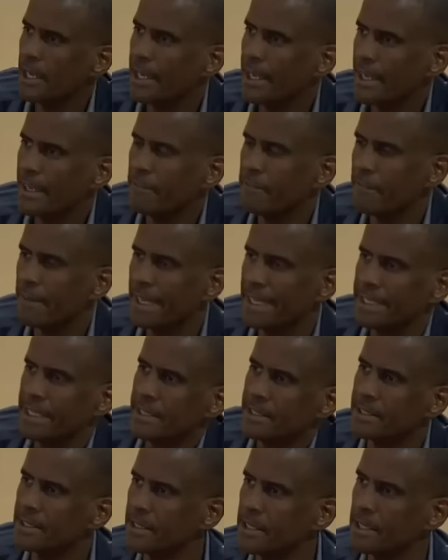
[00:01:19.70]
if
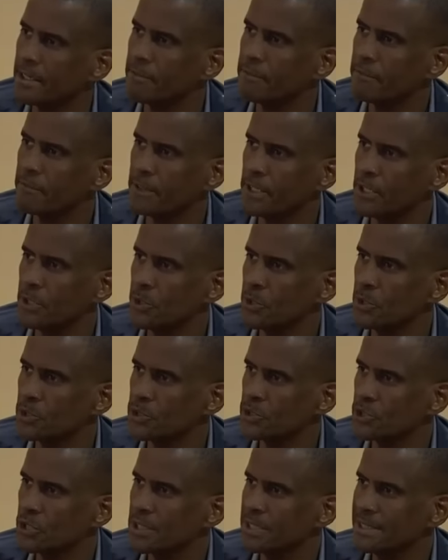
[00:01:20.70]
anything
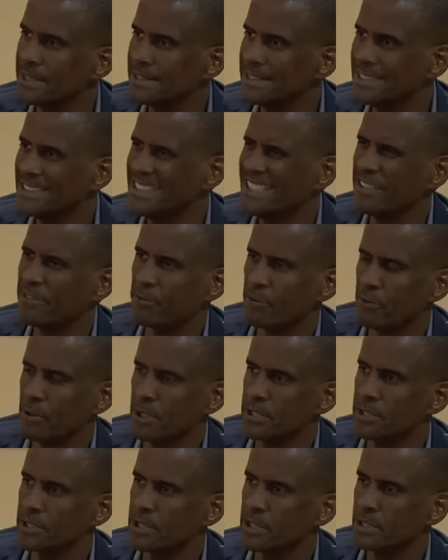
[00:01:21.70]
feels
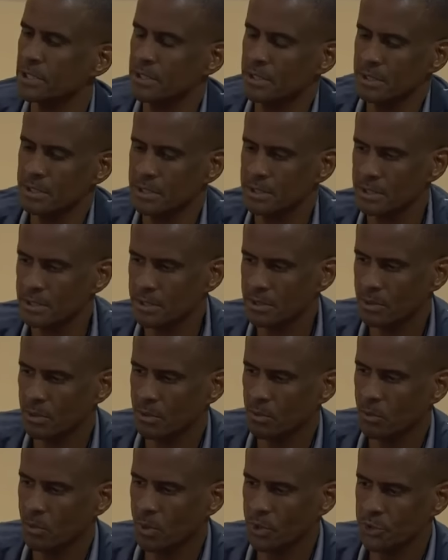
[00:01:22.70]
different
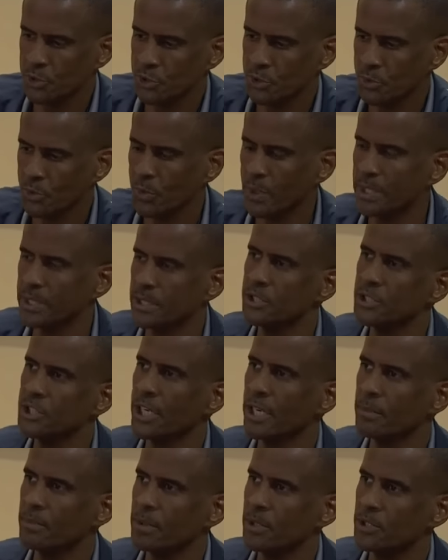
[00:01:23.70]
once you win a
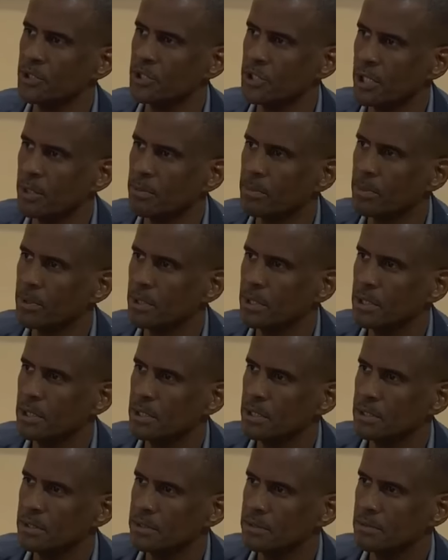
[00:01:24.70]
championship
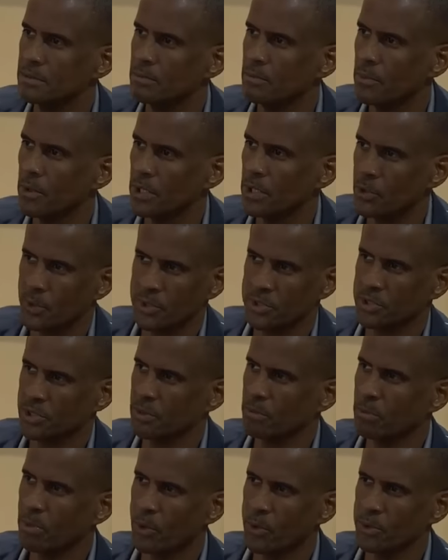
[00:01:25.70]
whether it's a
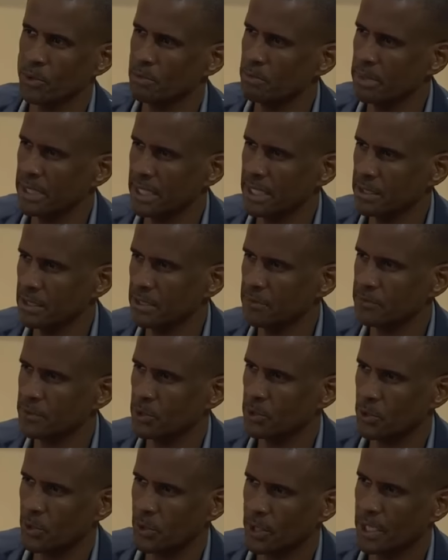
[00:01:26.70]
burden being
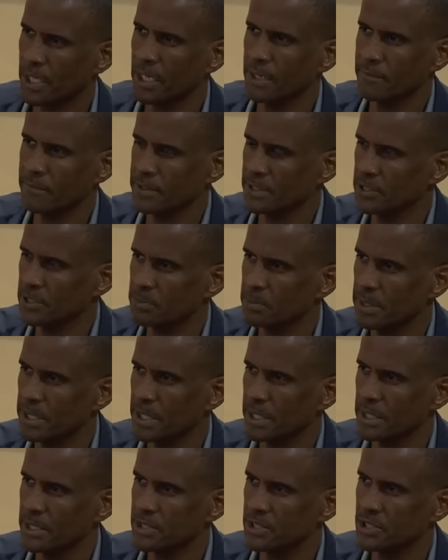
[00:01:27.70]
lifted or a confidence
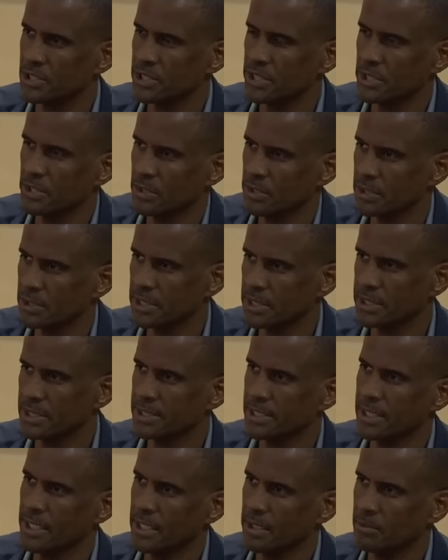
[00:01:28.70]
being instilled in a
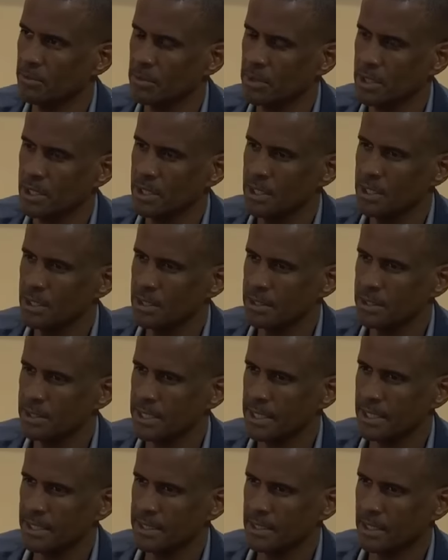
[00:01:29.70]
team
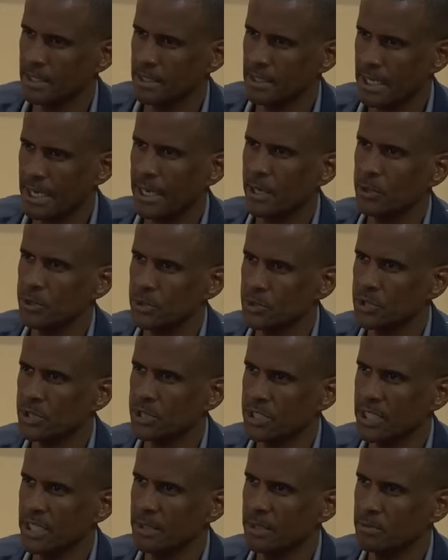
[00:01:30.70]
that allows a
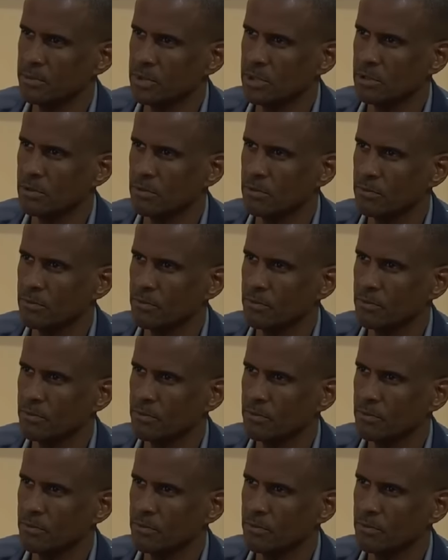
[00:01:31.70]
team to